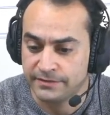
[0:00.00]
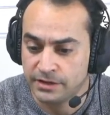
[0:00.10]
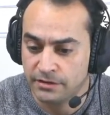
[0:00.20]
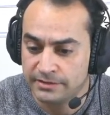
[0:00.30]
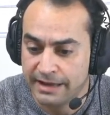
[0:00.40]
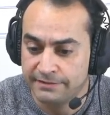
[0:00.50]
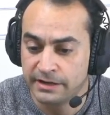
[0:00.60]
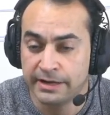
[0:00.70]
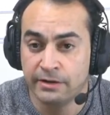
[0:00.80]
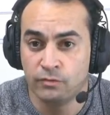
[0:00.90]
So
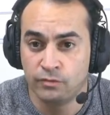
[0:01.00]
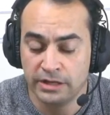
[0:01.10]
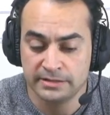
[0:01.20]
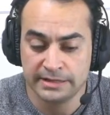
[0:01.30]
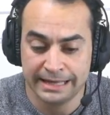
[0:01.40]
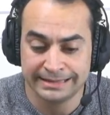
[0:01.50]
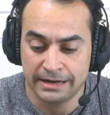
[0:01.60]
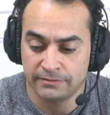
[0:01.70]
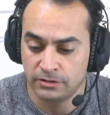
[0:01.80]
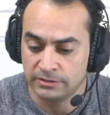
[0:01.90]
definitely we need to get
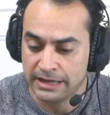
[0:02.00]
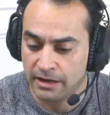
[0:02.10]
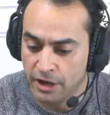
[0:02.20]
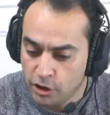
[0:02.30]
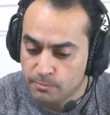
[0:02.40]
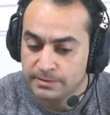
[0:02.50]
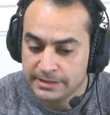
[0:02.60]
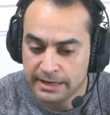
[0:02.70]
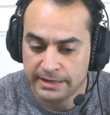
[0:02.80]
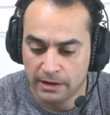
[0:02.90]
that rolled out. I hope,
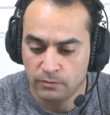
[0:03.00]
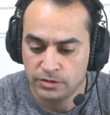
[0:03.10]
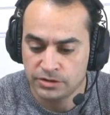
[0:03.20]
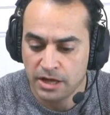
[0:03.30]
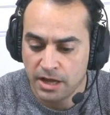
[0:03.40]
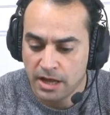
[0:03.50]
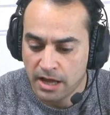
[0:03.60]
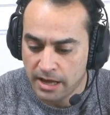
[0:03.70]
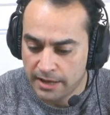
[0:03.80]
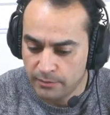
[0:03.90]
Teddy, that was
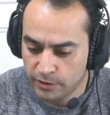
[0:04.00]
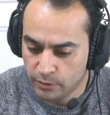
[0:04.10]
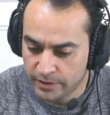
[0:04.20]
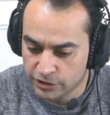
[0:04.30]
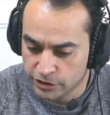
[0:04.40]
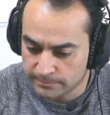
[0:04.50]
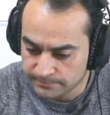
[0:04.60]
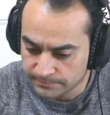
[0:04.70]
what a question.